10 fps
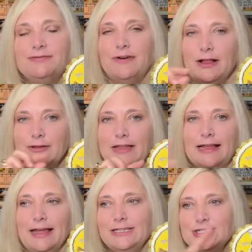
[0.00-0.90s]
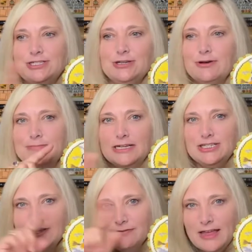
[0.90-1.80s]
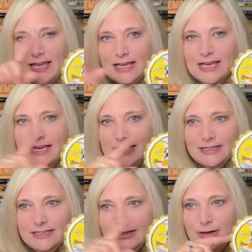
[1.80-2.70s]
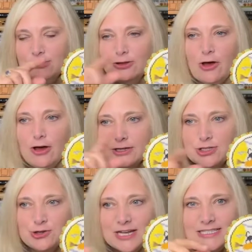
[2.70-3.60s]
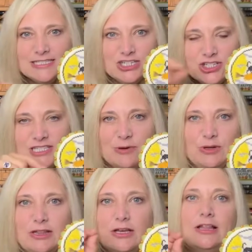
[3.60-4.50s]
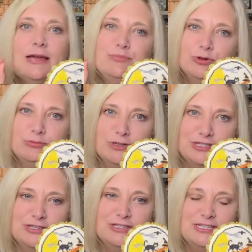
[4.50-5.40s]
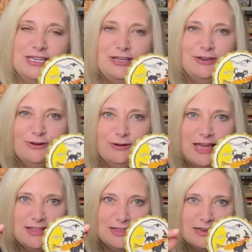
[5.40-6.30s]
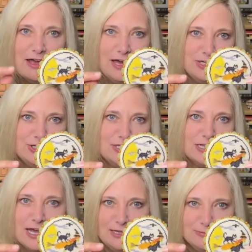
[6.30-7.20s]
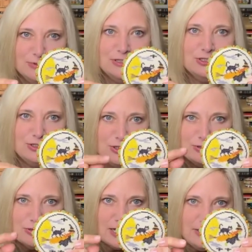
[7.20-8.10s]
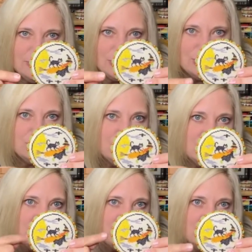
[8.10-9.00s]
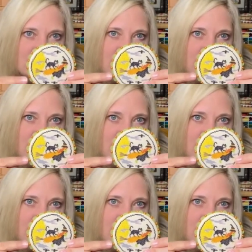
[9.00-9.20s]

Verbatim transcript: follow that. Like just do a bunch of like, you know, long straight stitches that would look like broom bristles to you. And then I just tied them with two, I used two stitches